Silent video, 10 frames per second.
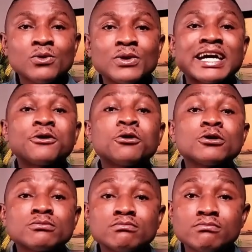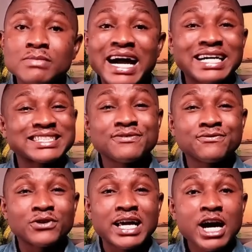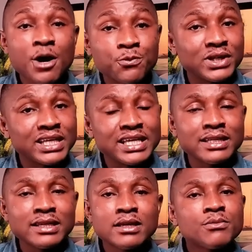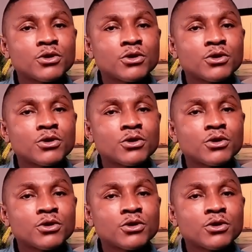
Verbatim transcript: We cannot ask Him for the help we need,